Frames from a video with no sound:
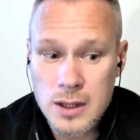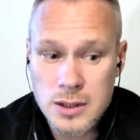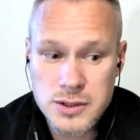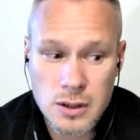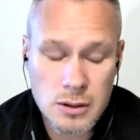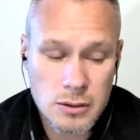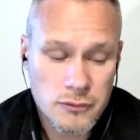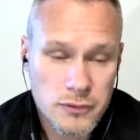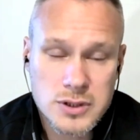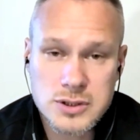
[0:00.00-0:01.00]
So
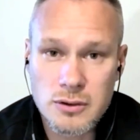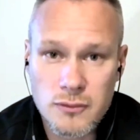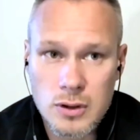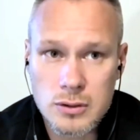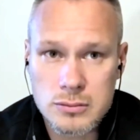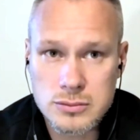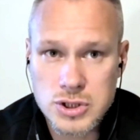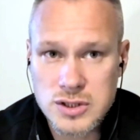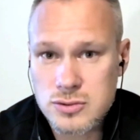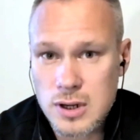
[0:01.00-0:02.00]
first of all,
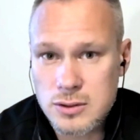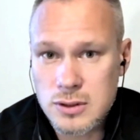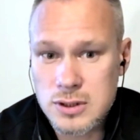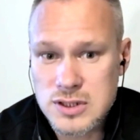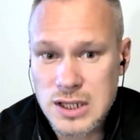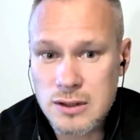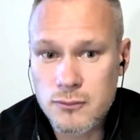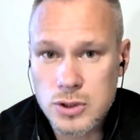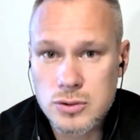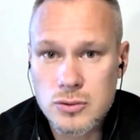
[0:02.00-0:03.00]
just try to understand
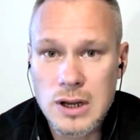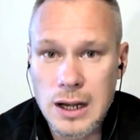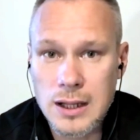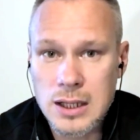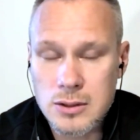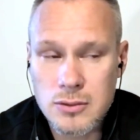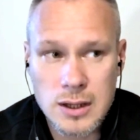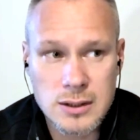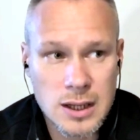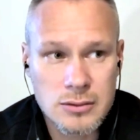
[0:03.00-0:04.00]
what you really need
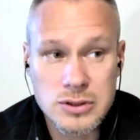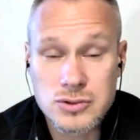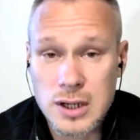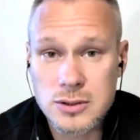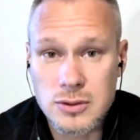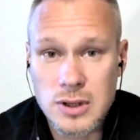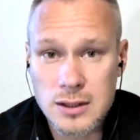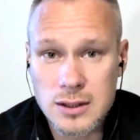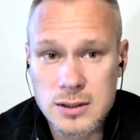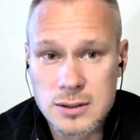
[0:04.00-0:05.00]
right now and try to
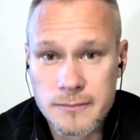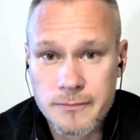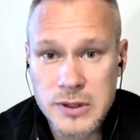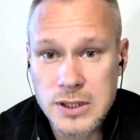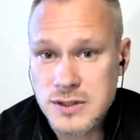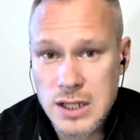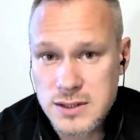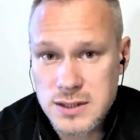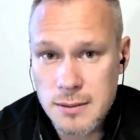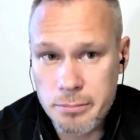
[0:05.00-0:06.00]
get it. It's that
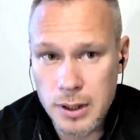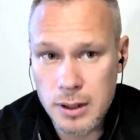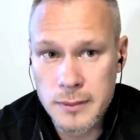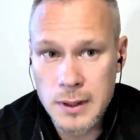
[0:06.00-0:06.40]
simple.